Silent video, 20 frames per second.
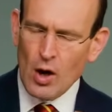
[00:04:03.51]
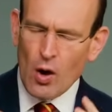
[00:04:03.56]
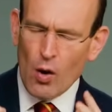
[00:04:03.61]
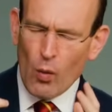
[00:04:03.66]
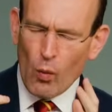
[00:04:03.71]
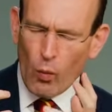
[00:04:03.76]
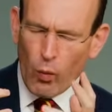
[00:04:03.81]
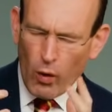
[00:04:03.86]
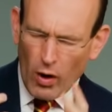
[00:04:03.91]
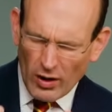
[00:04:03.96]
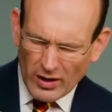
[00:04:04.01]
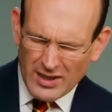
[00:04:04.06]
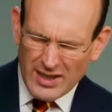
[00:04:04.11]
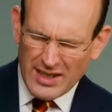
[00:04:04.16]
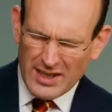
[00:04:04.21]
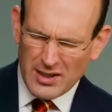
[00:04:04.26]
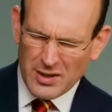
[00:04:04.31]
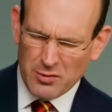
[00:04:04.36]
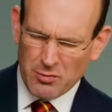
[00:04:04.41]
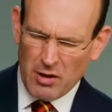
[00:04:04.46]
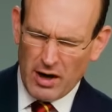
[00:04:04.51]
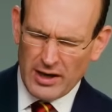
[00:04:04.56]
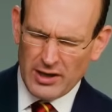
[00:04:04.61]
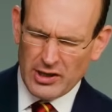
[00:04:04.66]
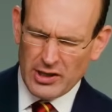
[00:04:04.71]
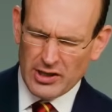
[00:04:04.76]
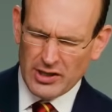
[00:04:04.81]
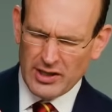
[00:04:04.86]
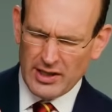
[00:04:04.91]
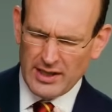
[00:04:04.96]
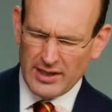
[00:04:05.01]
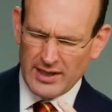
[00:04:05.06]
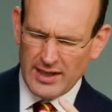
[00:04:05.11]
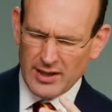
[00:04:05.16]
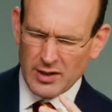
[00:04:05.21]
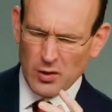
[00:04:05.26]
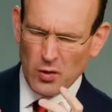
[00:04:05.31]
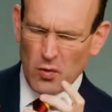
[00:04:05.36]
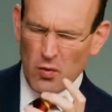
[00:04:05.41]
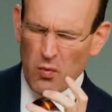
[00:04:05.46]
what his righteousness
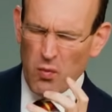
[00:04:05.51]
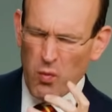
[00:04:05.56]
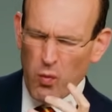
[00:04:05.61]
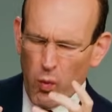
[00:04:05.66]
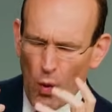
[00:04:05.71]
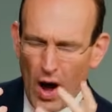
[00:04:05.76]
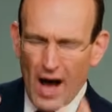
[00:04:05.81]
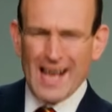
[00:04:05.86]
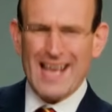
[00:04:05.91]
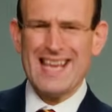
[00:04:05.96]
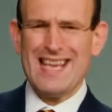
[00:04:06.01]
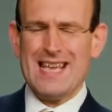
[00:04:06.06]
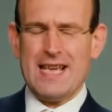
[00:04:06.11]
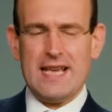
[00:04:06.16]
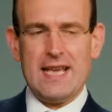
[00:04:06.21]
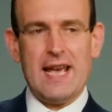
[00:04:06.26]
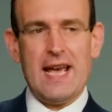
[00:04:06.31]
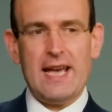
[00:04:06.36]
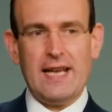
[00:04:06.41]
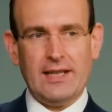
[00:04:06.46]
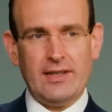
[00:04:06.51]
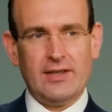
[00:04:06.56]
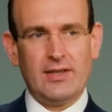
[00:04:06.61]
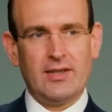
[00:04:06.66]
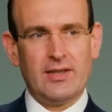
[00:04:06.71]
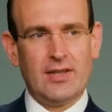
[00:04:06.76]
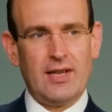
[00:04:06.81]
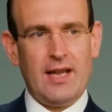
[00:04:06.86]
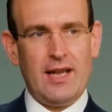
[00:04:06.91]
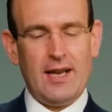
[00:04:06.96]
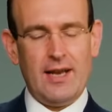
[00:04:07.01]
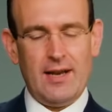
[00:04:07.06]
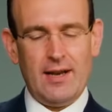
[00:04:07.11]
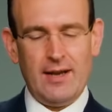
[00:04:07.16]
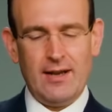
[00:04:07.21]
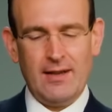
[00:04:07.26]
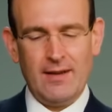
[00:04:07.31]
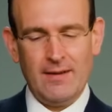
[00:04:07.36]
is or why he hates sin.